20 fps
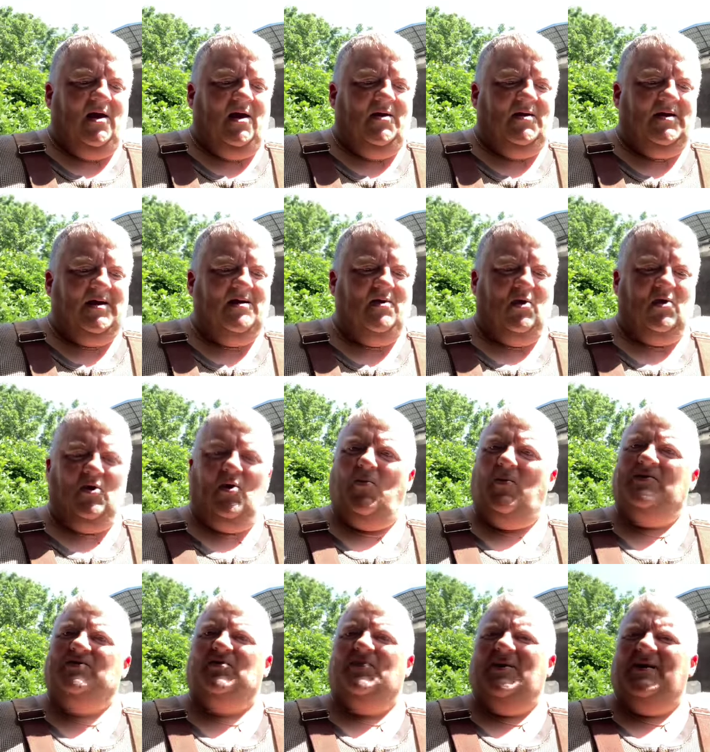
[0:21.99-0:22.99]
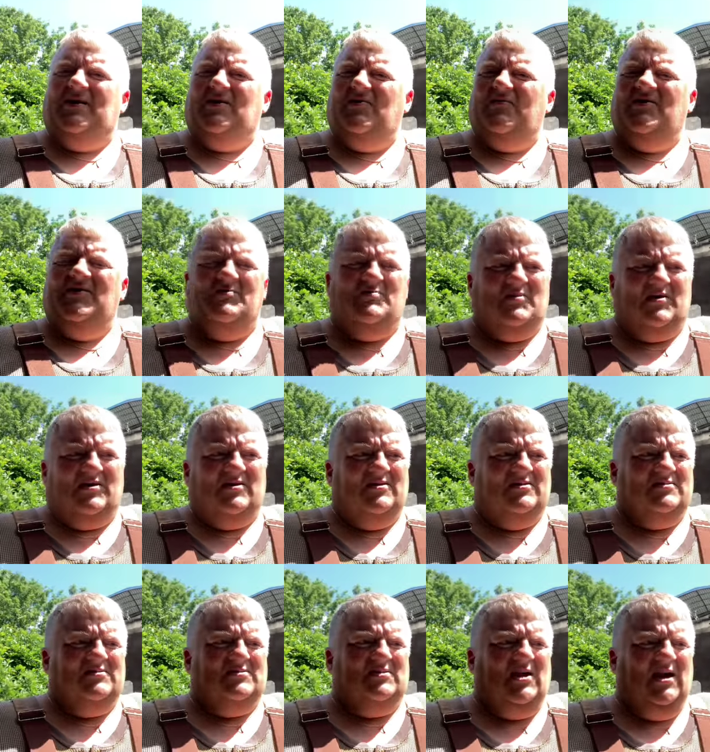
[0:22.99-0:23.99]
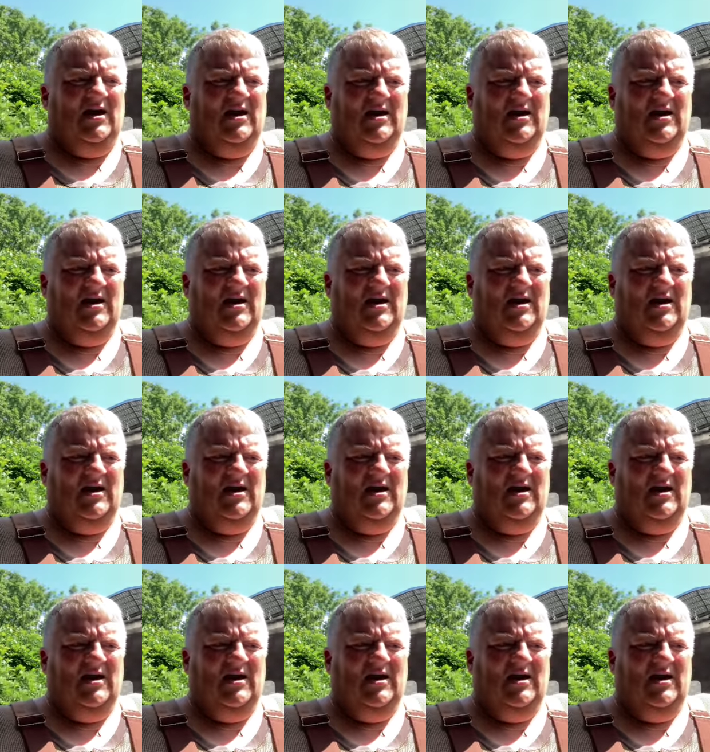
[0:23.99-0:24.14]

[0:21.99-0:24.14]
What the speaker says: Did not know what to make of it because